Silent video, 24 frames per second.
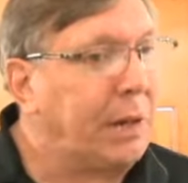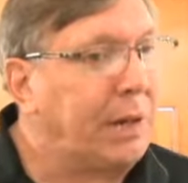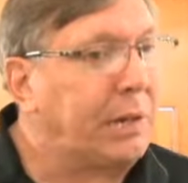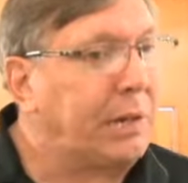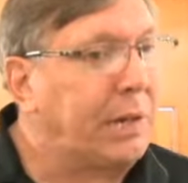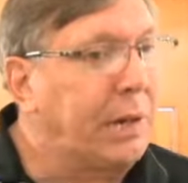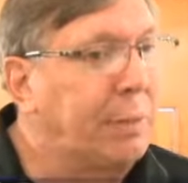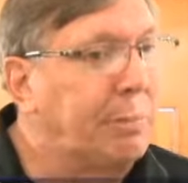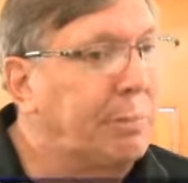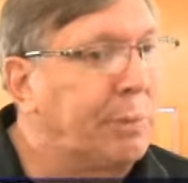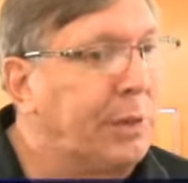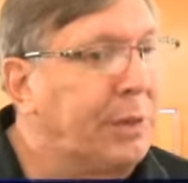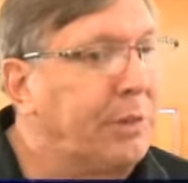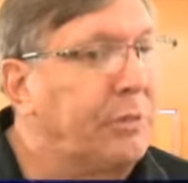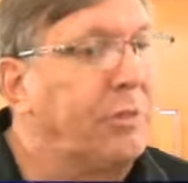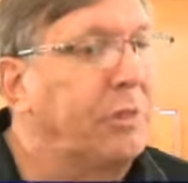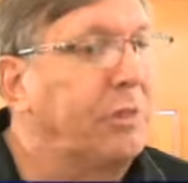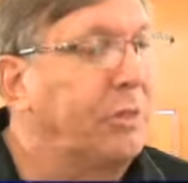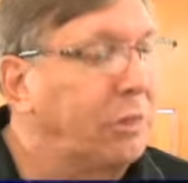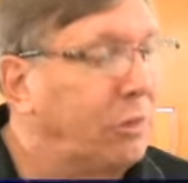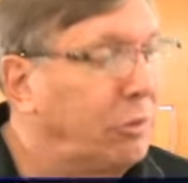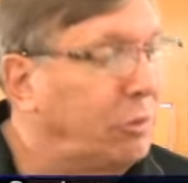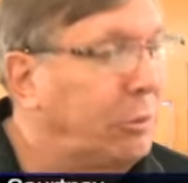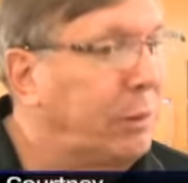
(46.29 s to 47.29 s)
companies is
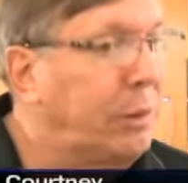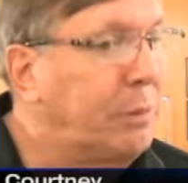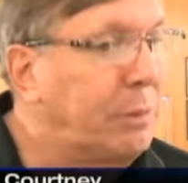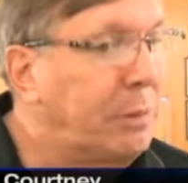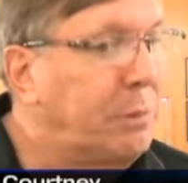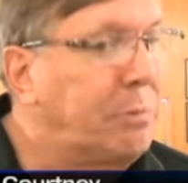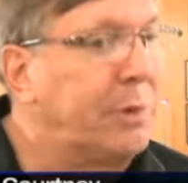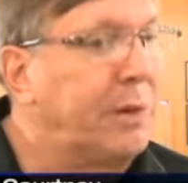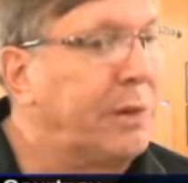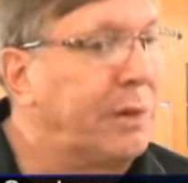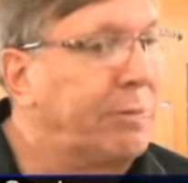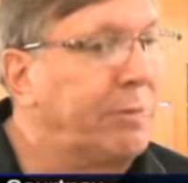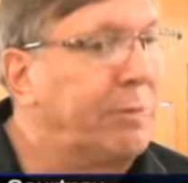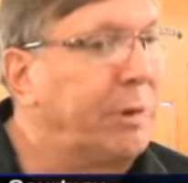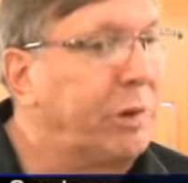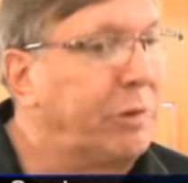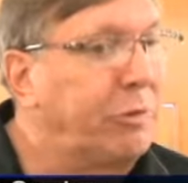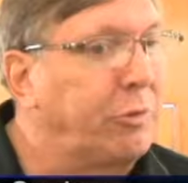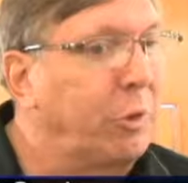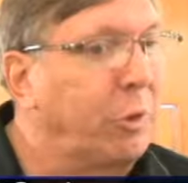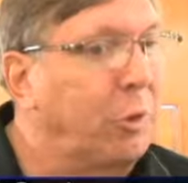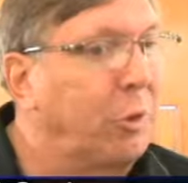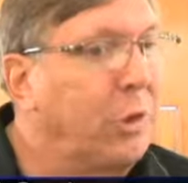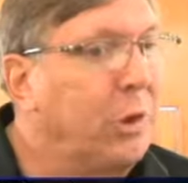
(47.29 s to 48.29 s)
extremely
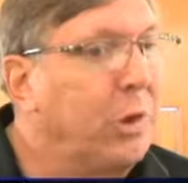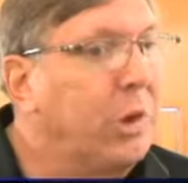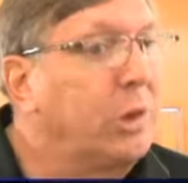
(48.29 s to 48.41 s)
beneficial